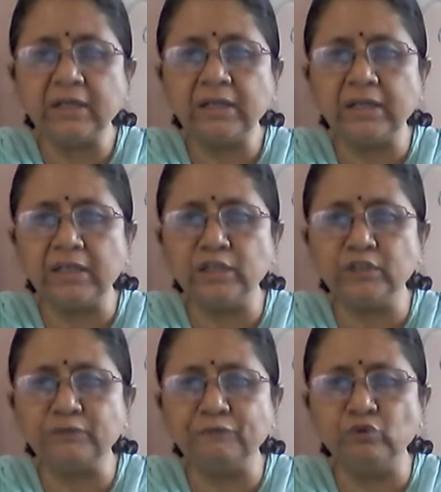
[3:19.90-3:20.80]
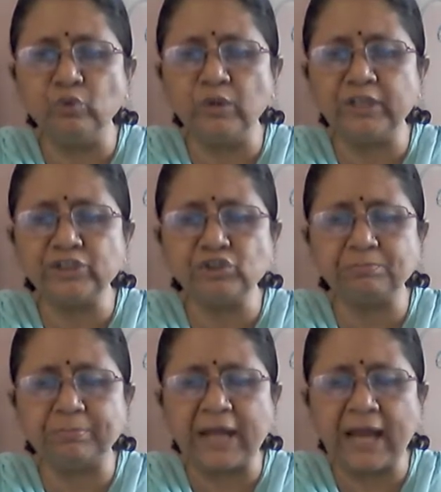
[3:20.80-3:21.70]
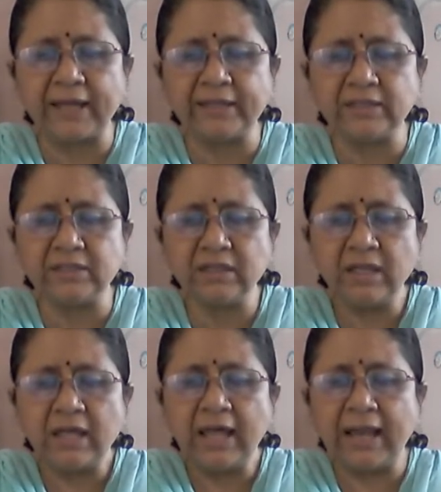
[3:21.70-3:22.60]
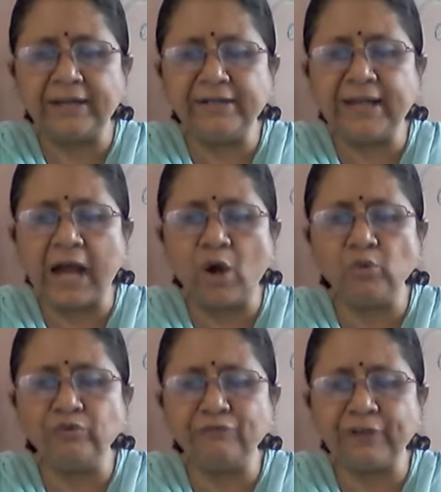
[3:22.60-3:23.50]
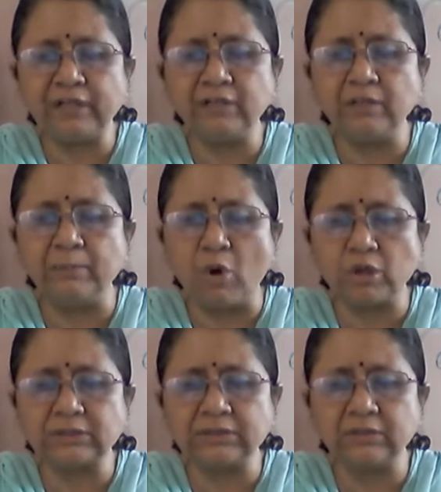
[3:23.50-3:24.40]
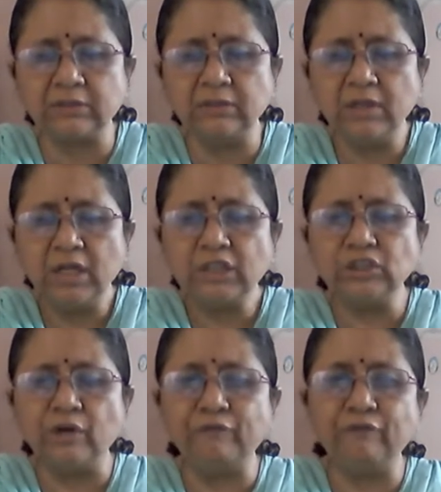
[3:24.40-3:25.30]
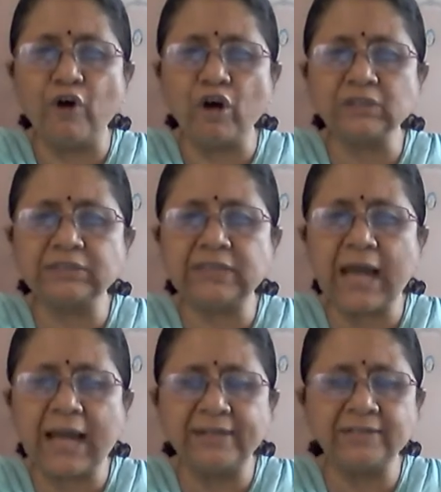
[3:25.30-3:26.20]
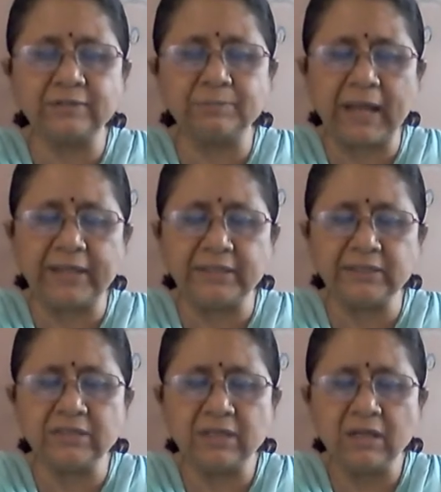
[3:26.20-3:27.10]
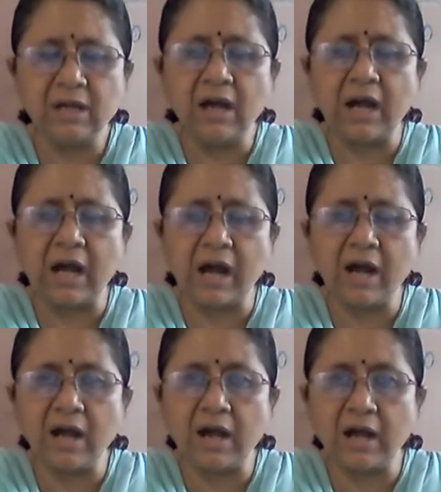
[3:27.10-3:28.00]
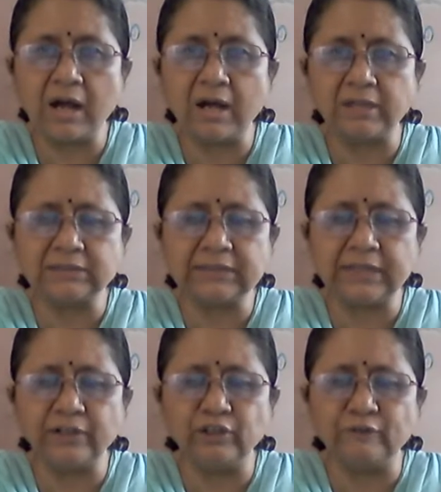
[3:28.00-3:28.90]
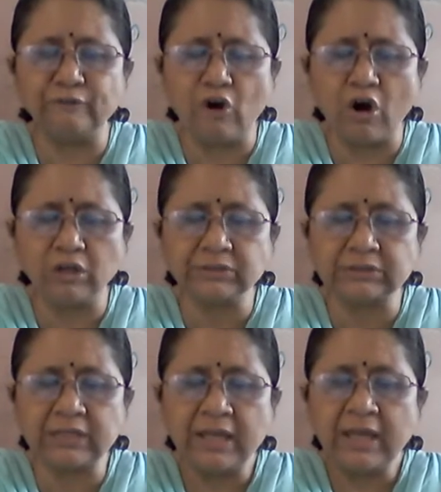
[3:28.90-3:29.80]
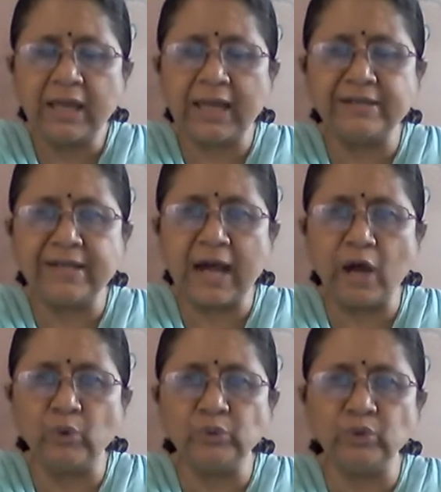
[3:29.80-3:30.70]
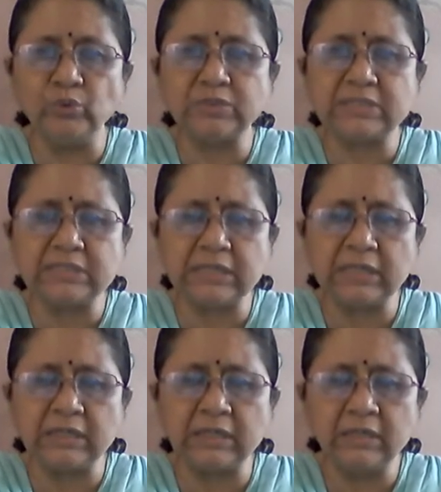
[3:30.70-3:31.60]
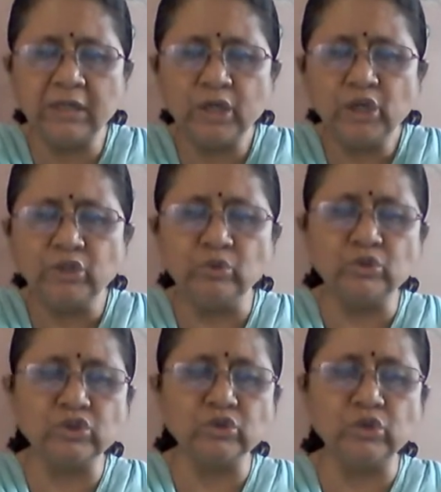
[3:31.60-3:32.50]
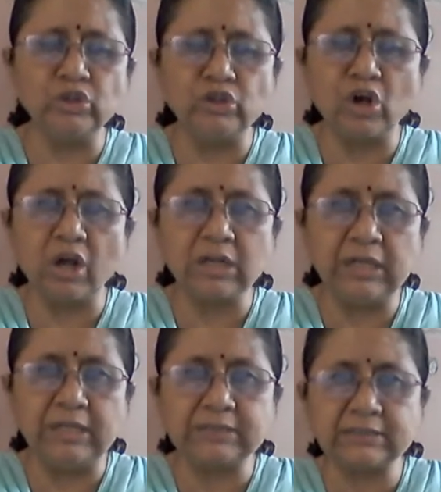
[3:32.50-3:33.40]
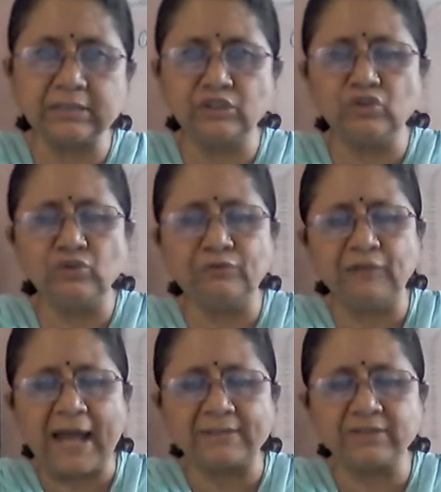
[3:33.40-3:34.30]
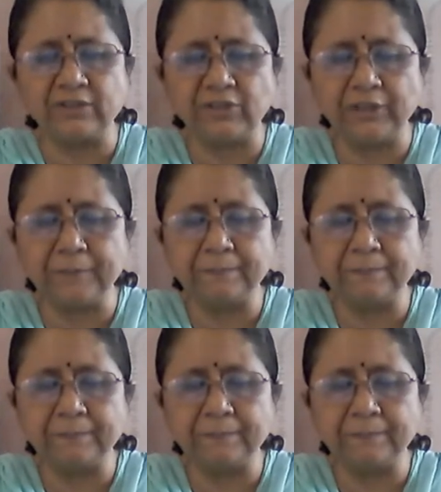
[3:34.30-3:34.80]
in his foolish pride, and down fell the morsel the fox had spied. "Ha, ha," said the fox, "and now you see you should not listen to flattery.